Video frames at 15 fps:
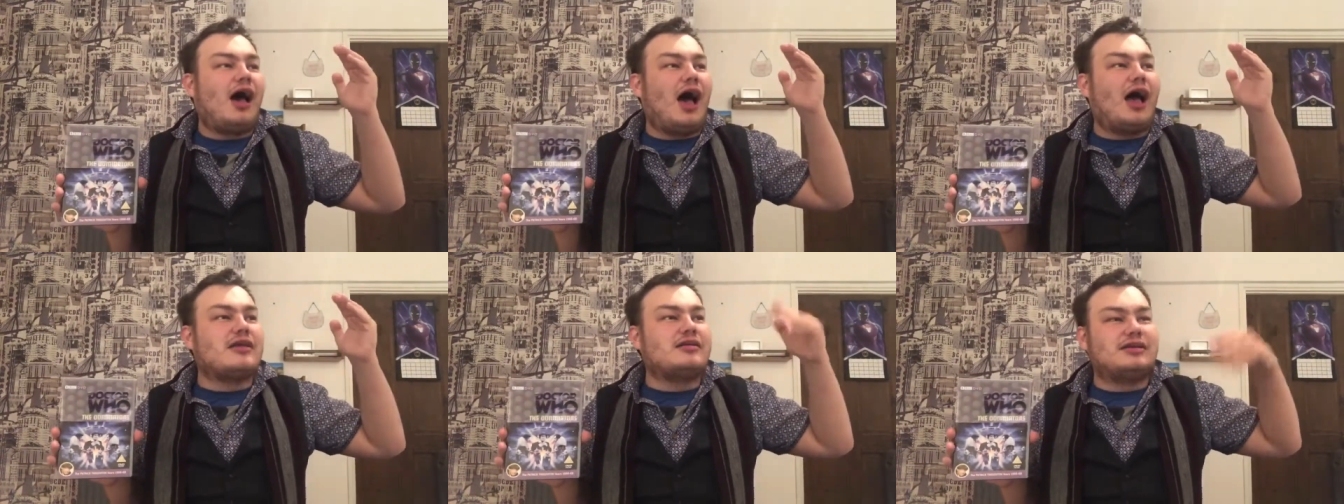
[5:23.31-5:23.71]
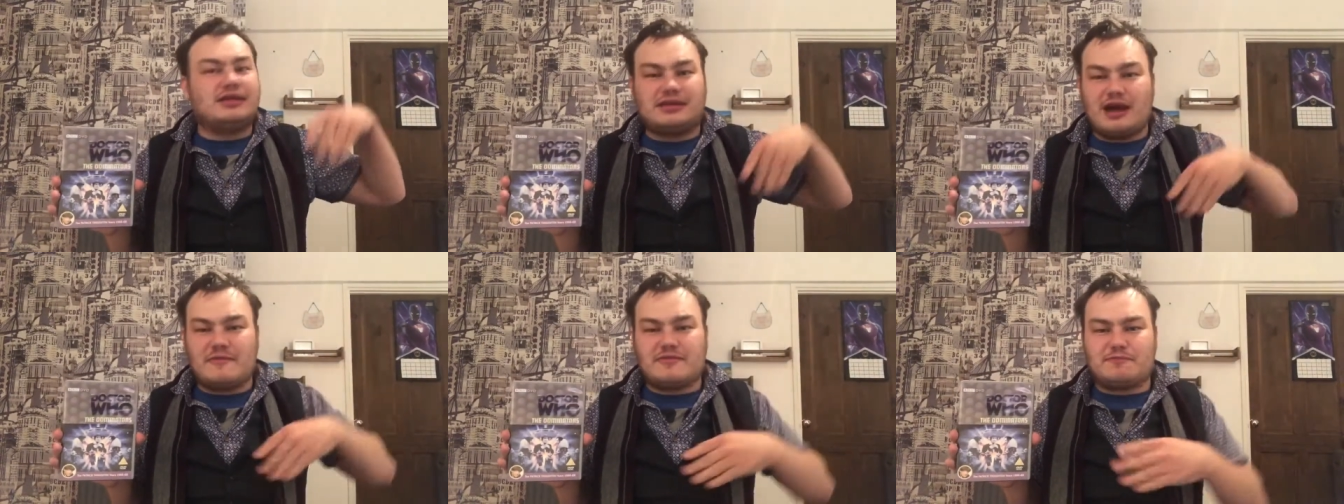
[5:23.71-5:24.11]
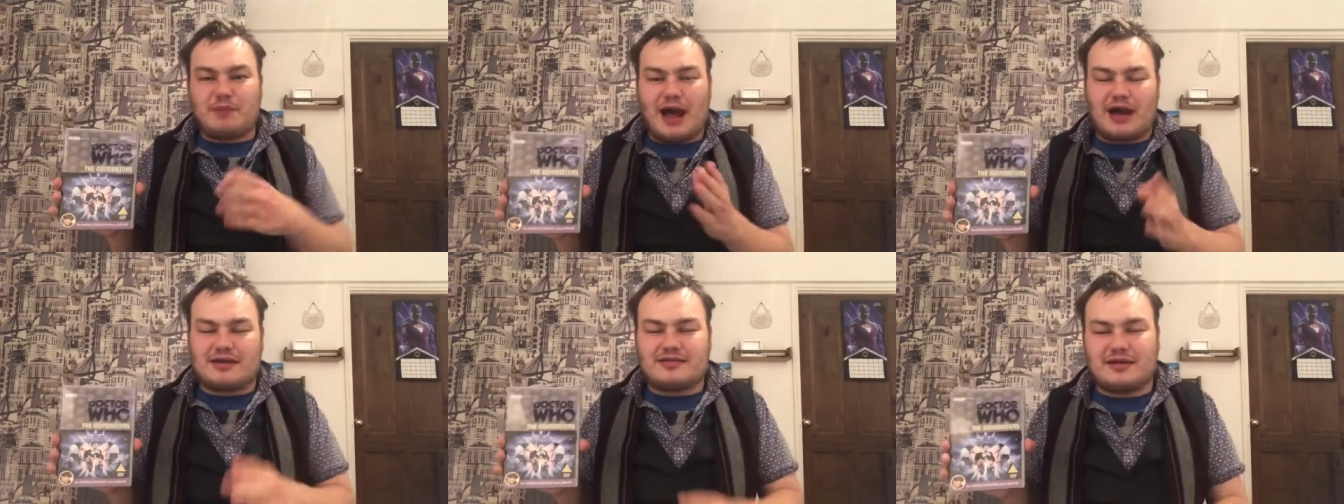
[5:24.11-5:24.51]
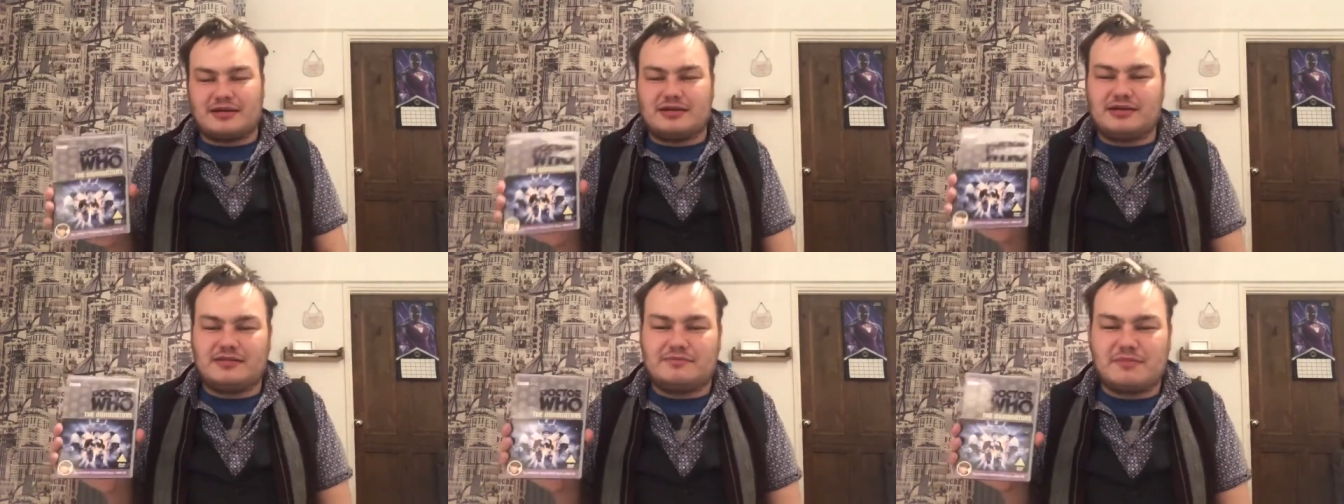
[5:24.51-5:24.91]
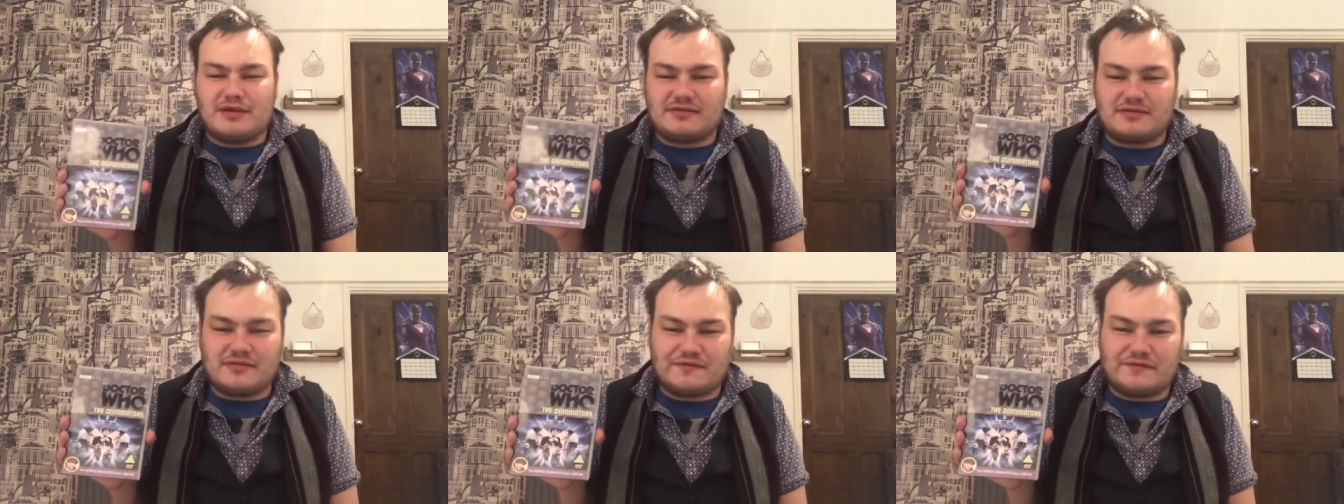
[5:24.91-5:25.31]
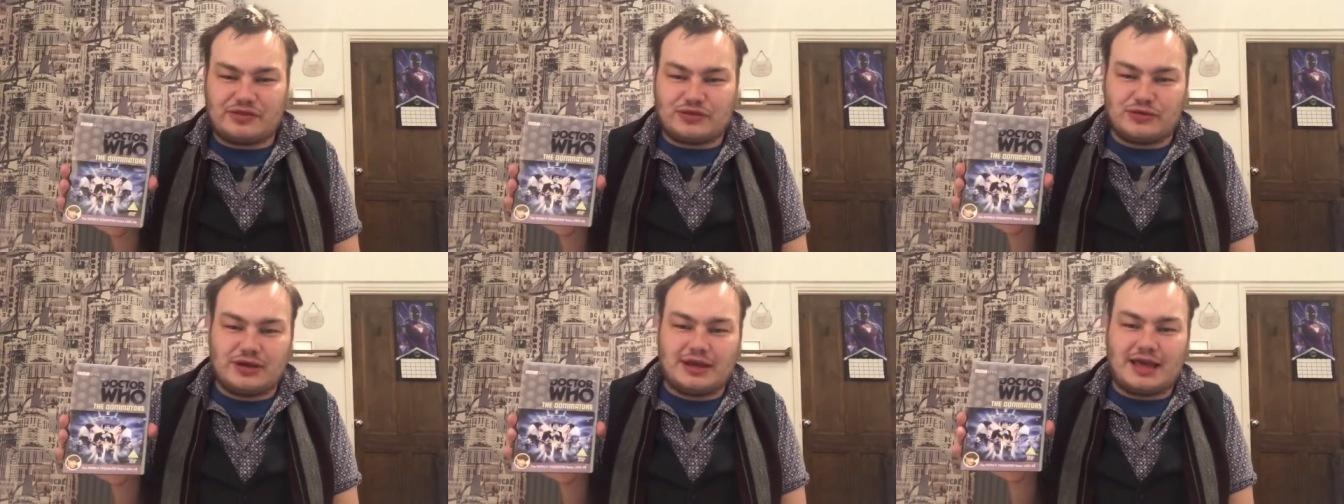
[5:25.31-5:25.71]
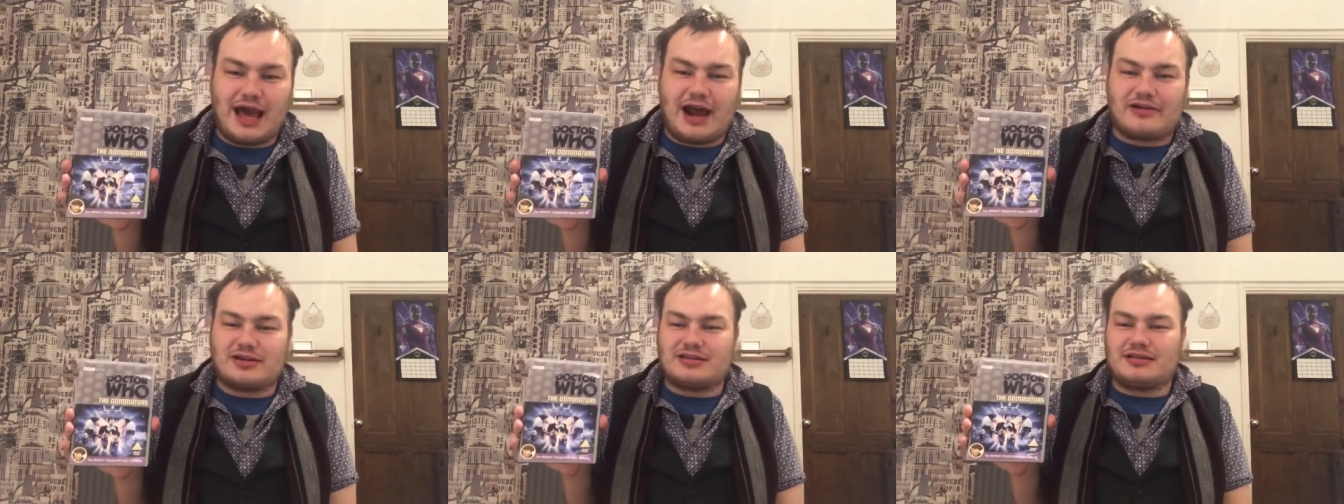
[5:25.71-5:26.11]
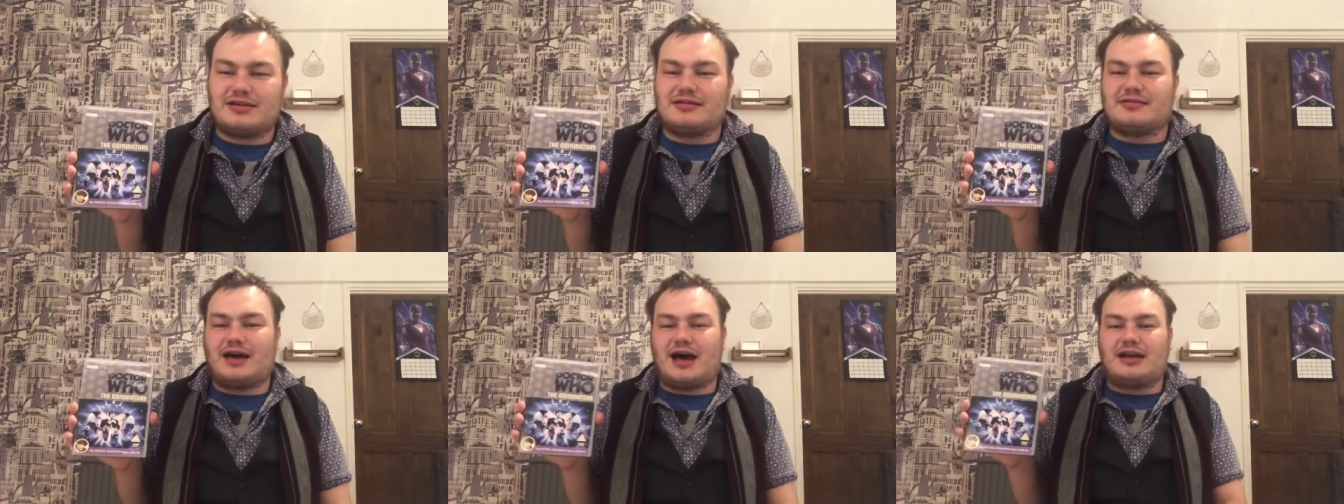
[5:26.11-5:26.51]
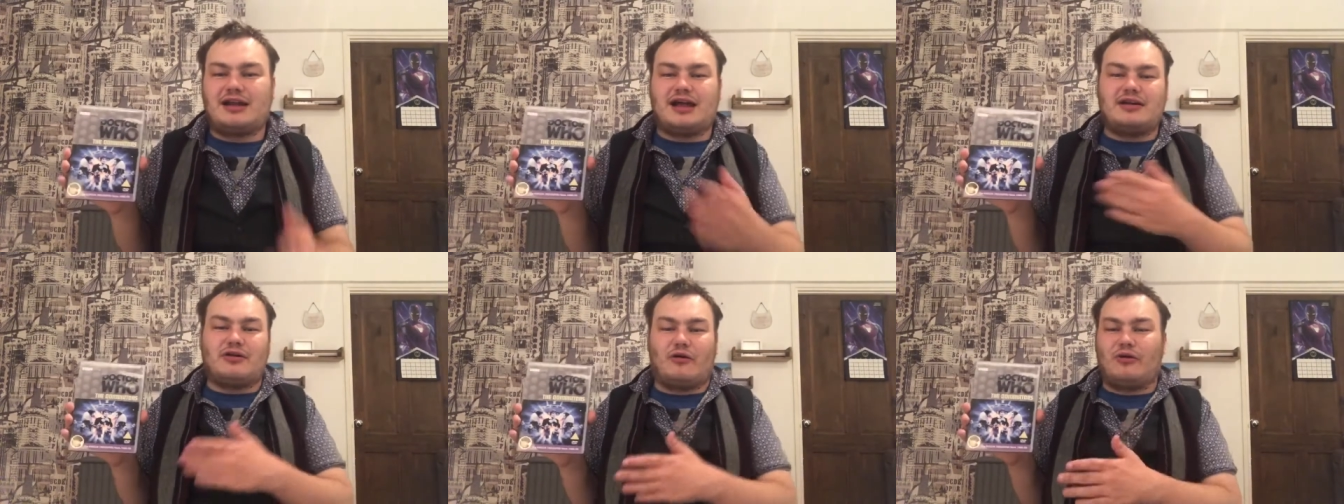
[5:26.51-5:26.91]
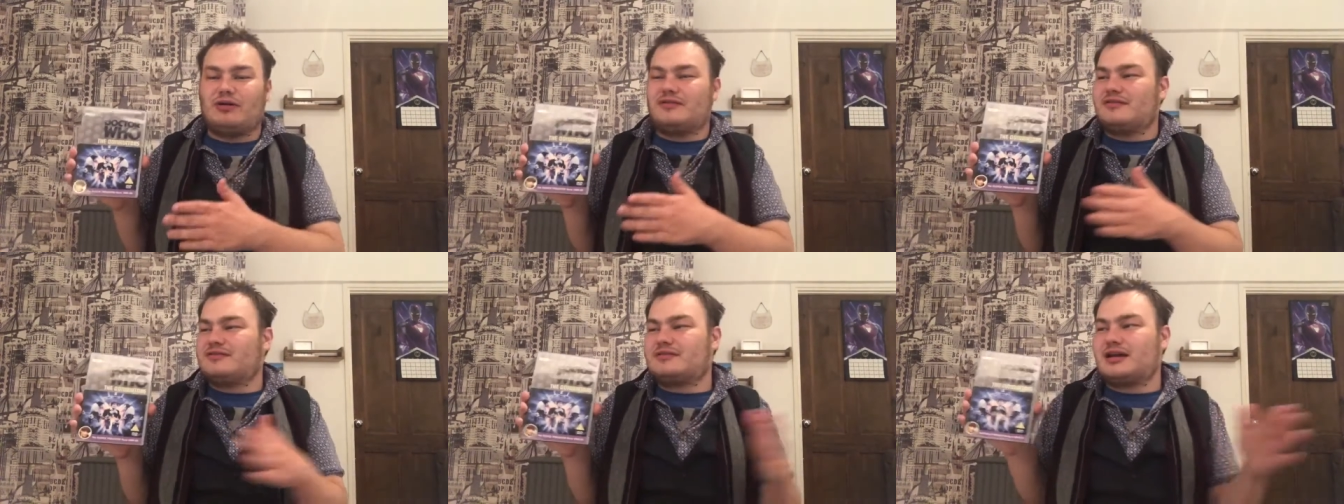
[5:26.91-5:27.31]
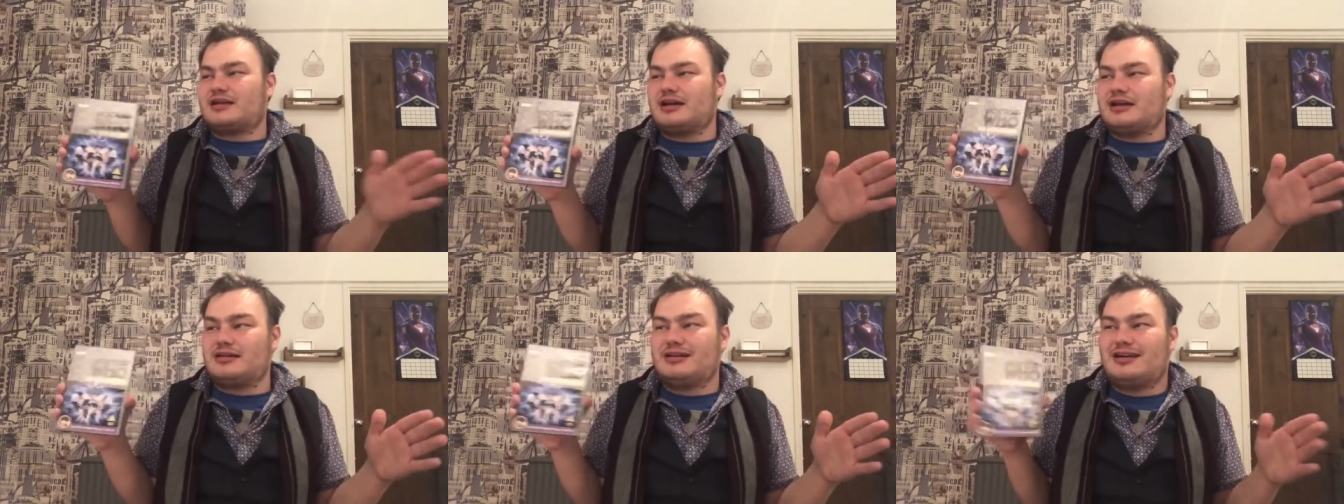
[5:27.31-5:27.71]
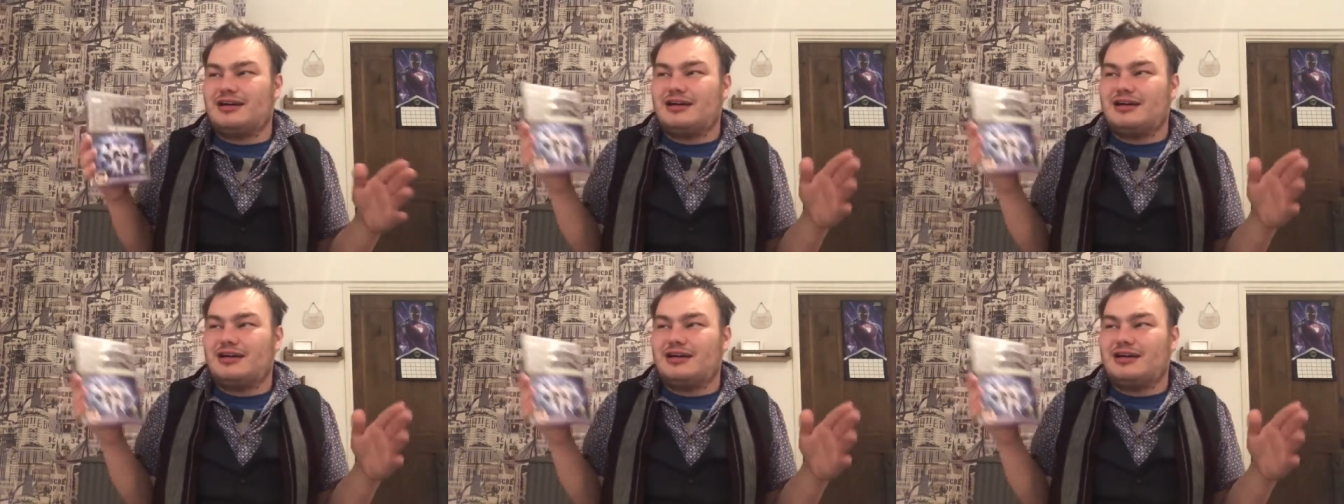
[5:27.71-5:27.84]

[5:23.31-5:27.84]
And he comes back saying that he's missed 3 characters, and then all of a sudden,